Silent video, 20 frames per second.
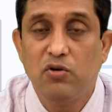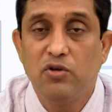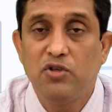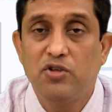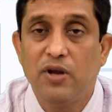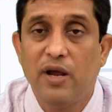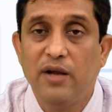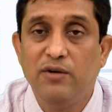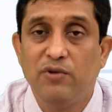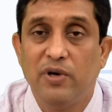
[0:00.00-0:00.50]

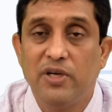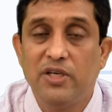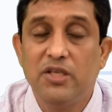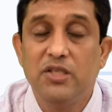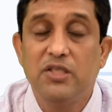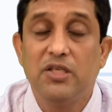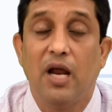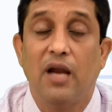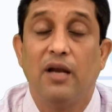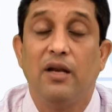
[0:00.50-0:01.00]
try to
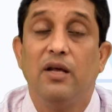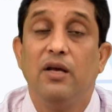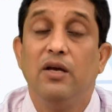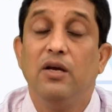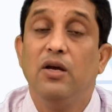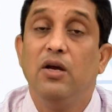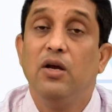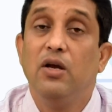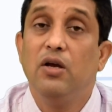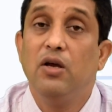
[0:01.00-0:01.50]
understand.
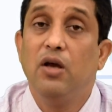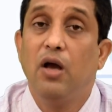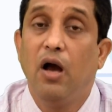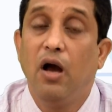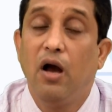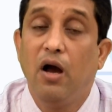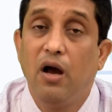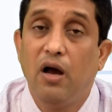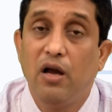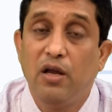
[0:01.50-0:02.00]

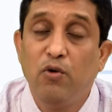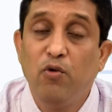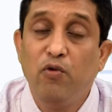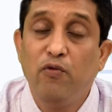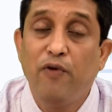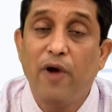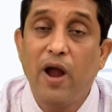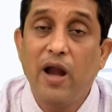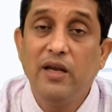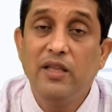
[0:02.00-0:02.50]
You will
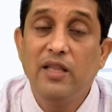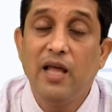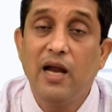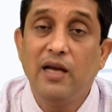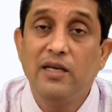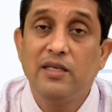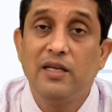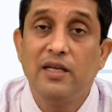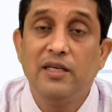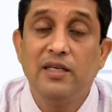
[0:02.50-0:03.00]
find
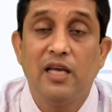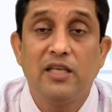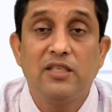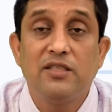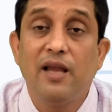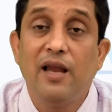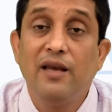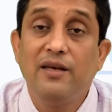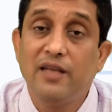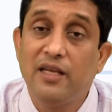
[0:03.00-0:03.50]
that a
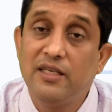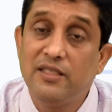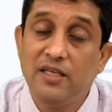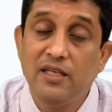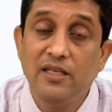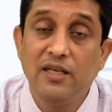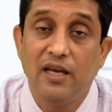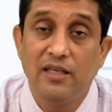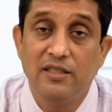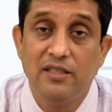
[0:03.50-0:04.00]
National
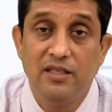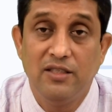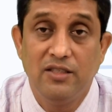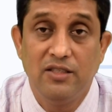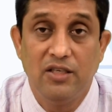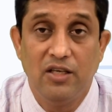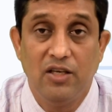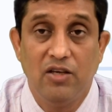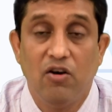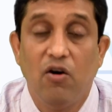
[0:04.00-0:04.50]
Testing
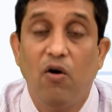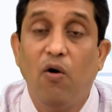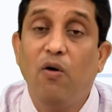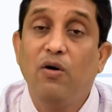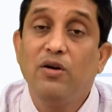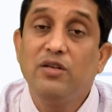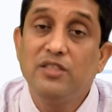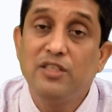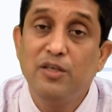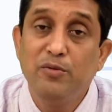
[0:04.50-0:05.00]
Agency
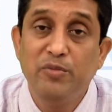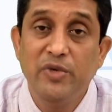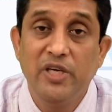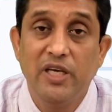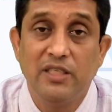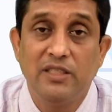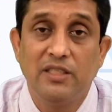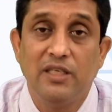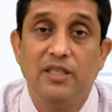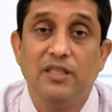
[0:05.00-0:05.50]
or
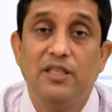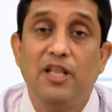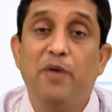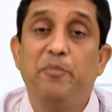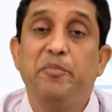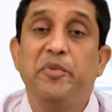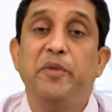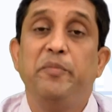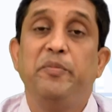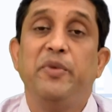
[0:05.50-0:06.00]
CBSE, they
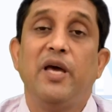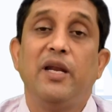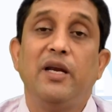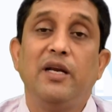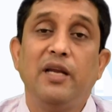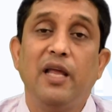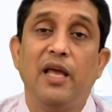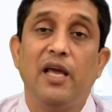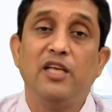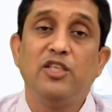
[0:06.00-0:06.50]
prepare
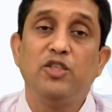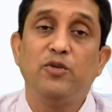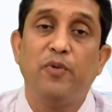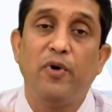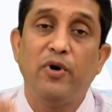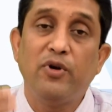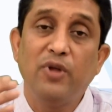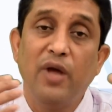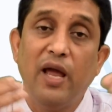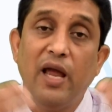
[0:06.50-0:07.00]
a test
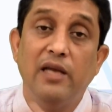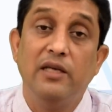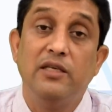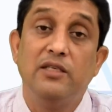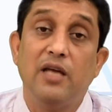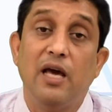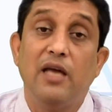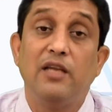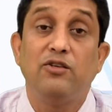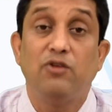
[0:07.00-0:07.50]
for the
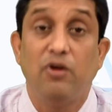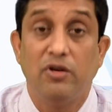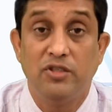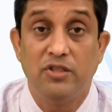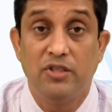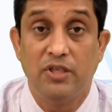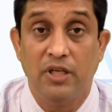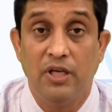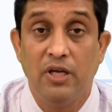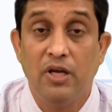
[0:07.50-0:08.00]
entire
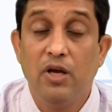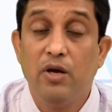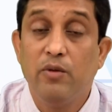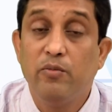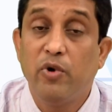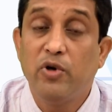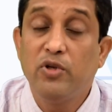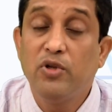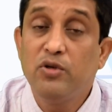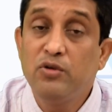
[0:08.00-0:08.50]
country,
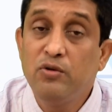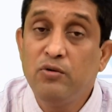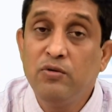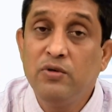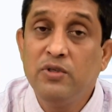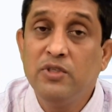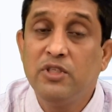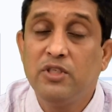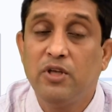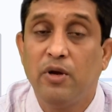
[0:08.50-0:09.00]
for the
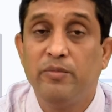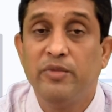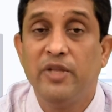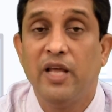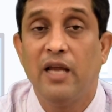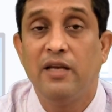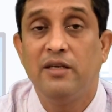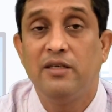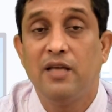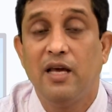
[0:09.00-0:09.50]
students of
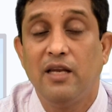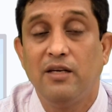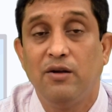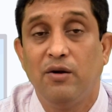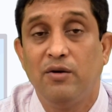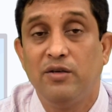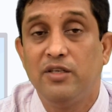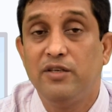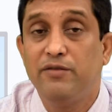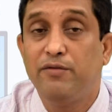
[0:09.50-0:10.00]
the entire
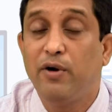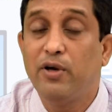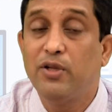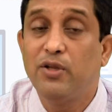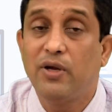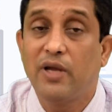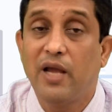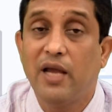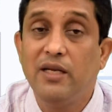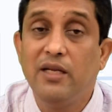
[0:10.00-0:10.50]
country, for
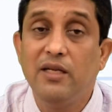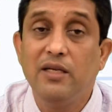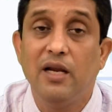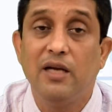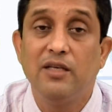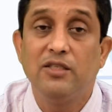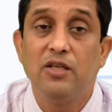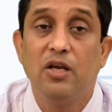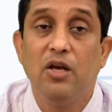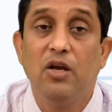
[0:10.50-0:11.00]
the
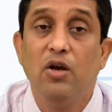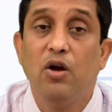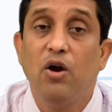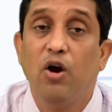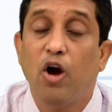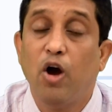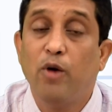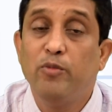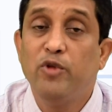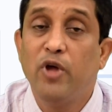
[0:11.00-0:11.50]
candidates
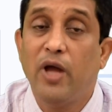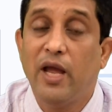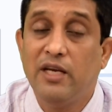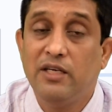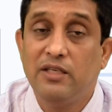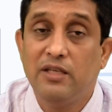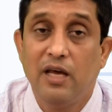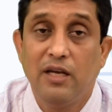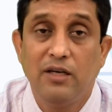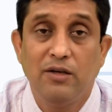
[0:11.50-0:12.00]
of the
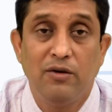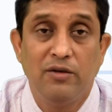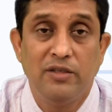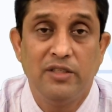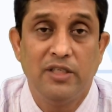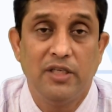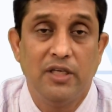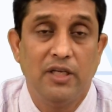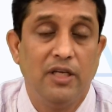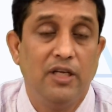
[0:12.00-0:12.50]
entire
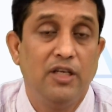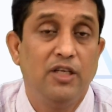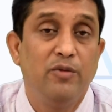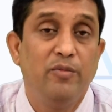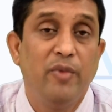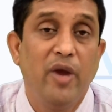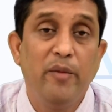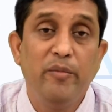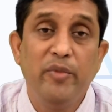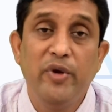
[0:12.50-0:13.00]
country. It
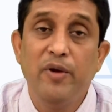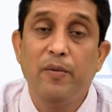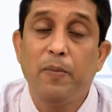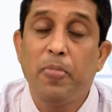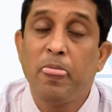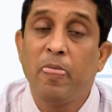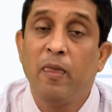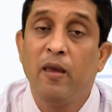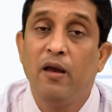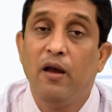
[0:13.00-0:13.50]
may
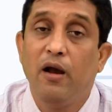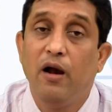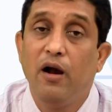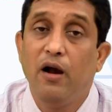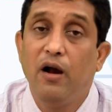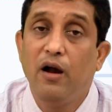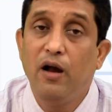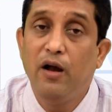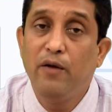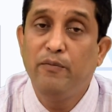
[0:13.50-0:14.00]
be
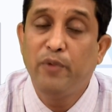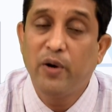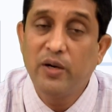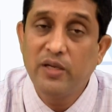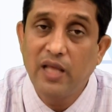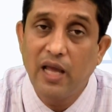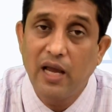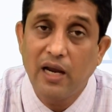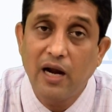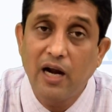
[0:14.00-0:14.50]
for
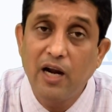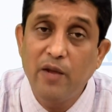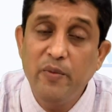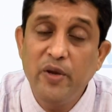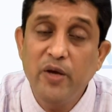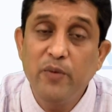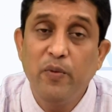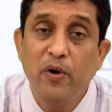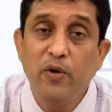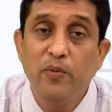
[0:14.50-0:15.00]
the
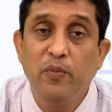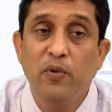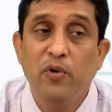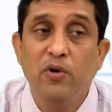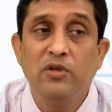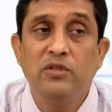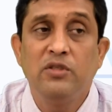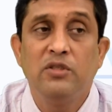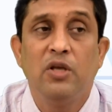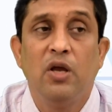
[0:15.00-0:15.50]
academic
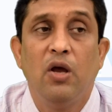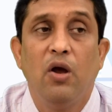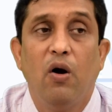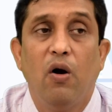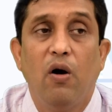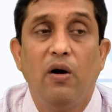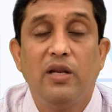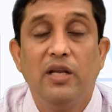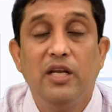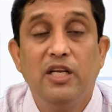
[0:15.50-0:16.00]
purpose
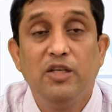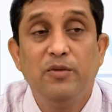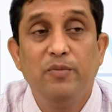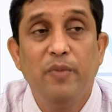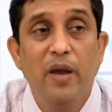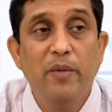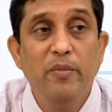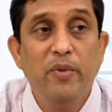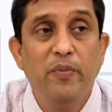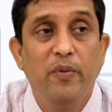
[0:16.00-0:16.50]
or it
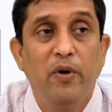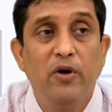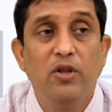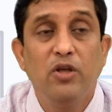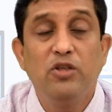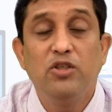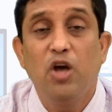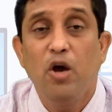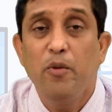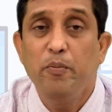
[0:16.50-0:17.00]
may be for
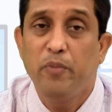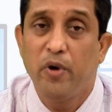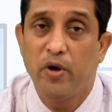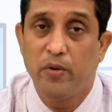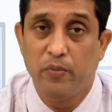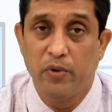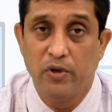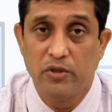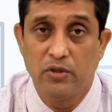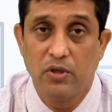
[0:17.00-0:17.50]
the job
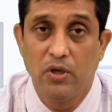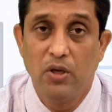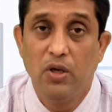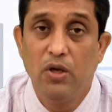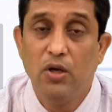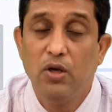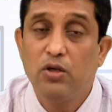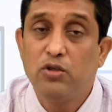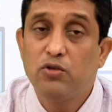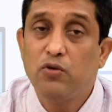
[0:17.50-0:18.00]
purpose.
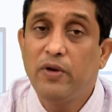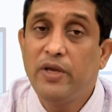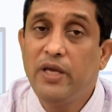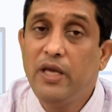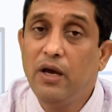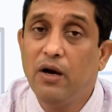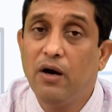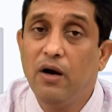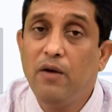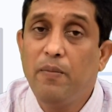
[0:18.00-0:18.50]
So,
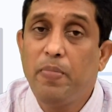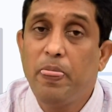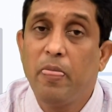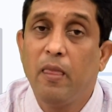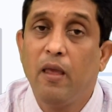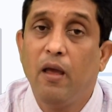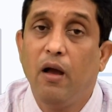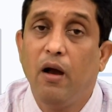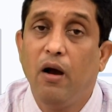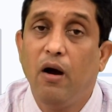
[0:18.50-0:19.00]
here
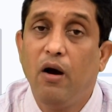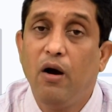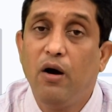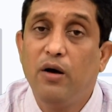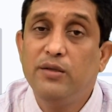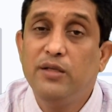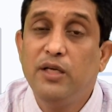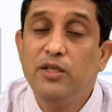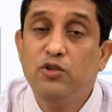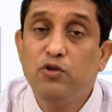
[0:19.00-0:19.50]

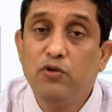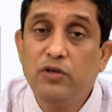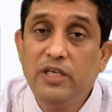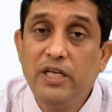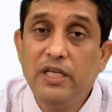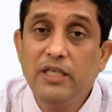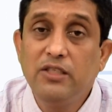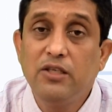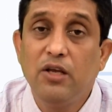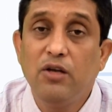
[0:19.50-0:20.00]
the
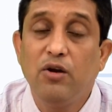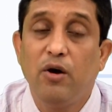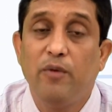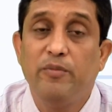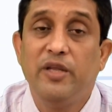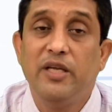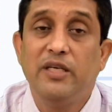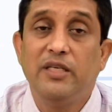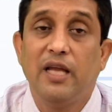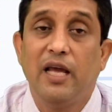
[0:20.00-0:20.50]
jurisdiction of
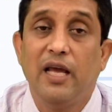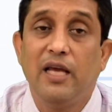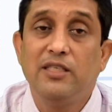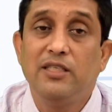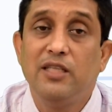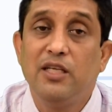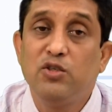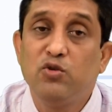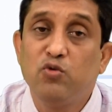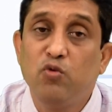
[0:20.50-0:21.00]
the
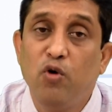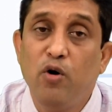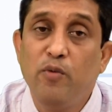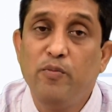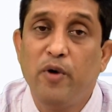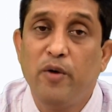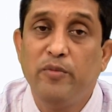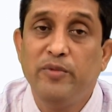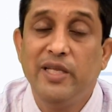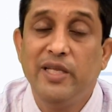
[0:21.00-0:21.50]
test, the
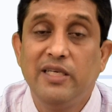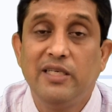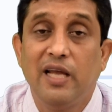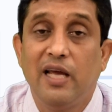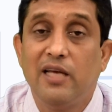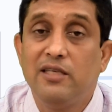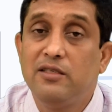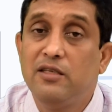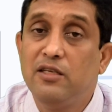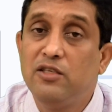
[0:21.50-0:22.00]
scope of
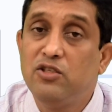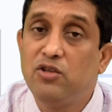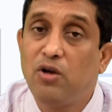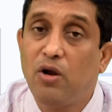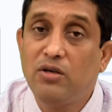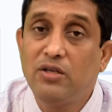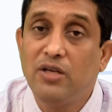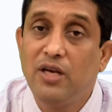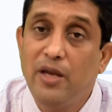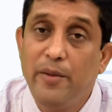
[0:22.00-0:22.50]
test is
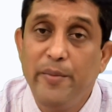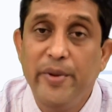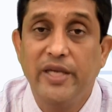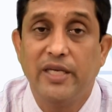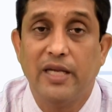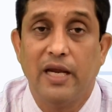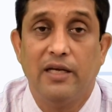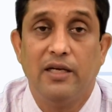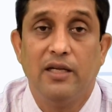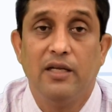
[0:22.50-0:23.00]
not
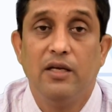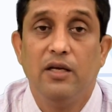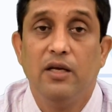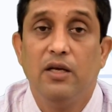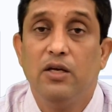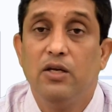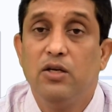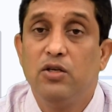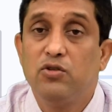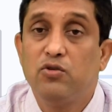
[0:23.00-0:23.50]
limited.
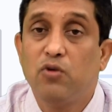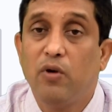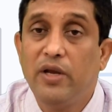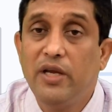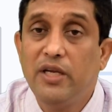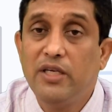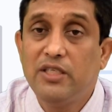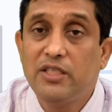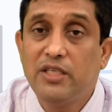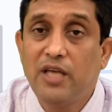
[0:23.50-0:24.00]
So,
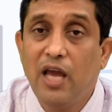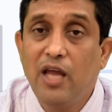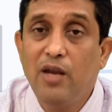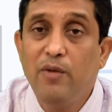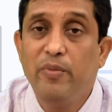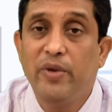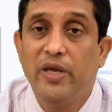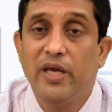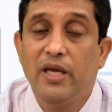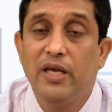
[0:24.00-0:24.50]
it
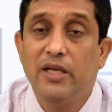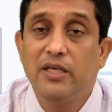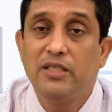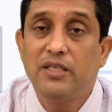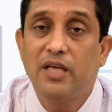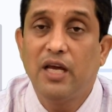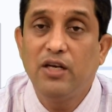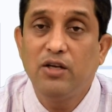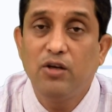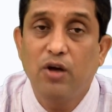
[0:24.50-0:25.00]
can
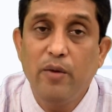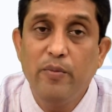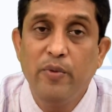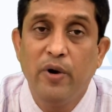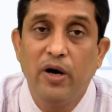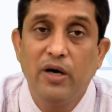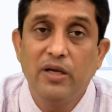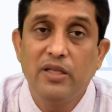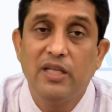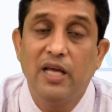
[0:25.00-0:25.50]

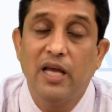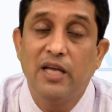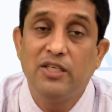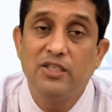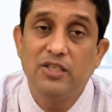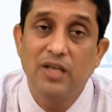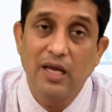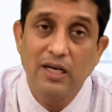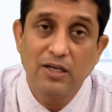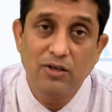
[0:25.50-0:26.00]
cover the
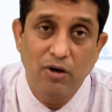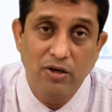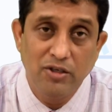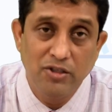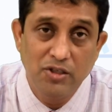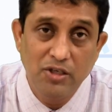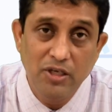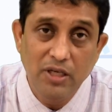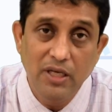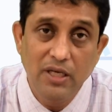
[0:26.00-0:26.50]
entire
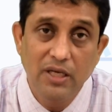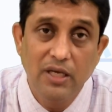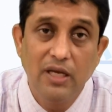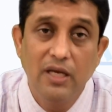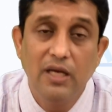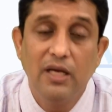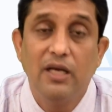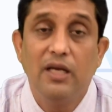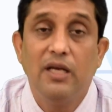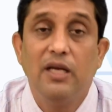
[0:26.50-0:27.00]
country,
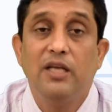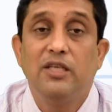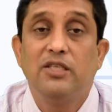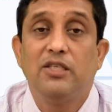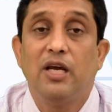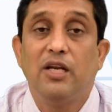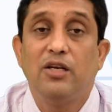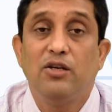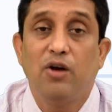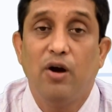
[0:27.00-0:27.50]
it
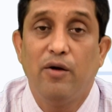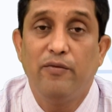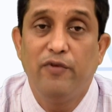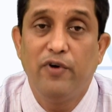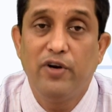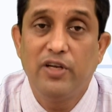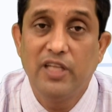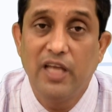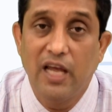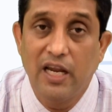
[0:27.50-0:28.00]
can
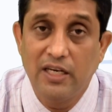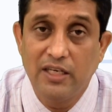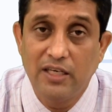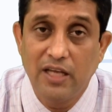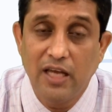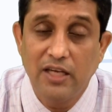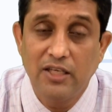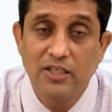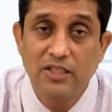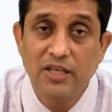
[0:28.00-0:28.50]
cover the
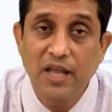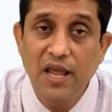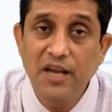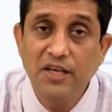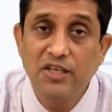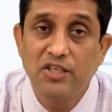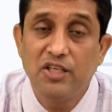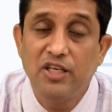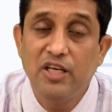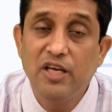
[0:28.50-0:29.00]
entire
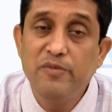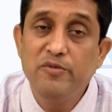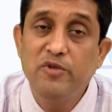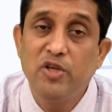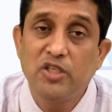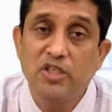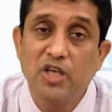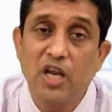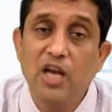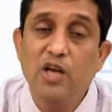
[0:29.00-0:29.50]
state. If
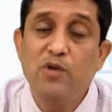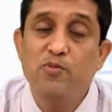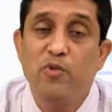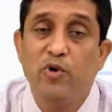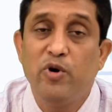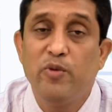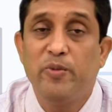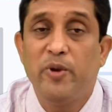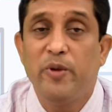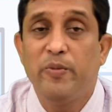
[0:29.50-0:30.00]
the state
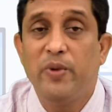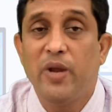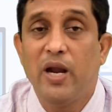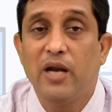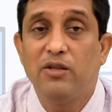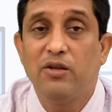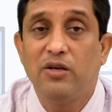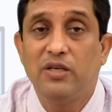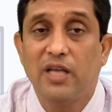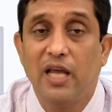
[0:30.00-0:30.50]
board
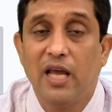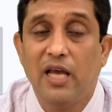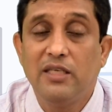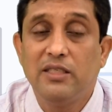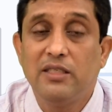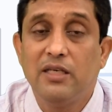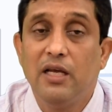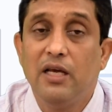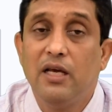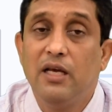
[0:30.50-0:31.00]
prepared the
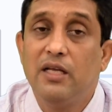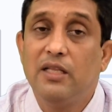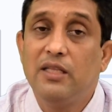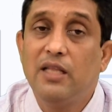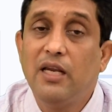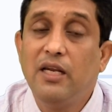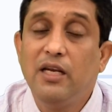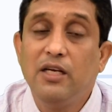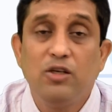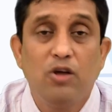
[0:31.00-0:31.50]
test,
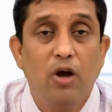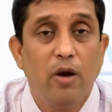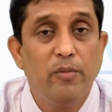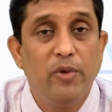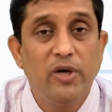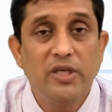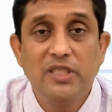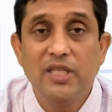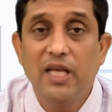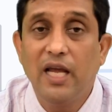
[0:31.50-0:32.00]
then it
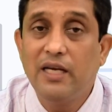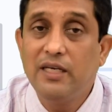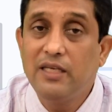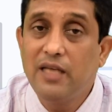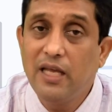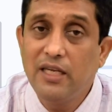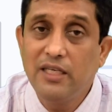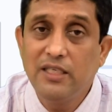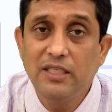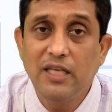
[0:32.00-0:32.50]
covers the
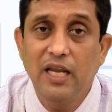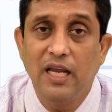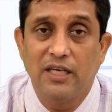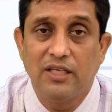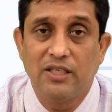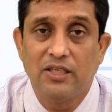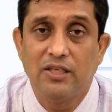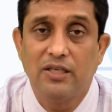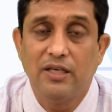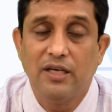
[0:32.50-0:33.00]
entire
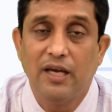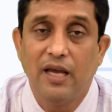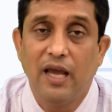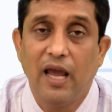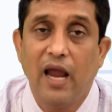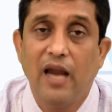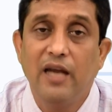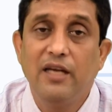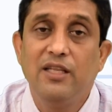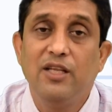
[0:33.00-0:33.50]
state
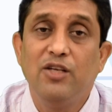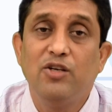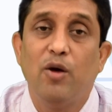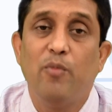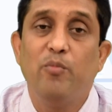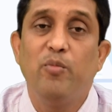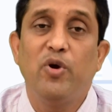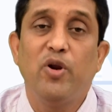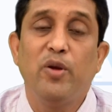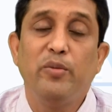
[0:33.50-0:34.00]
and the
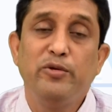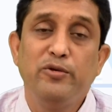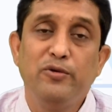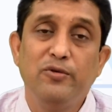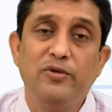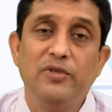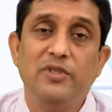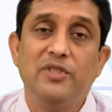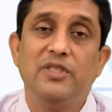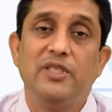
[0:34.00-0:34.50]
number of
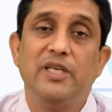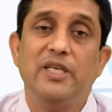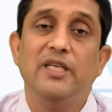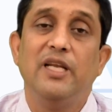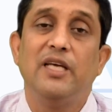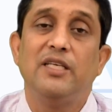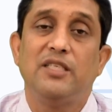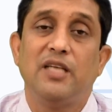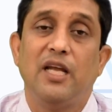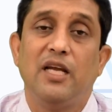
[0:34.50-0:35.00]
students in
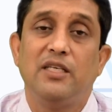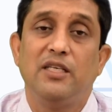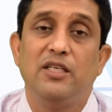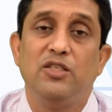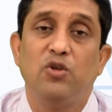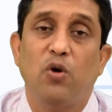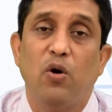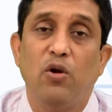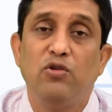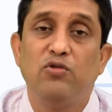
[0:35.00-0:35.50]
a state
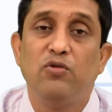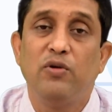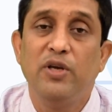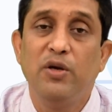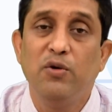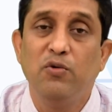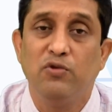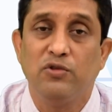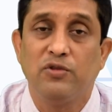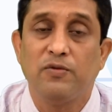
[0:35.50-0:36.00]
is also
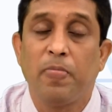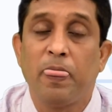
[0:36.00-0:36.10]
huge.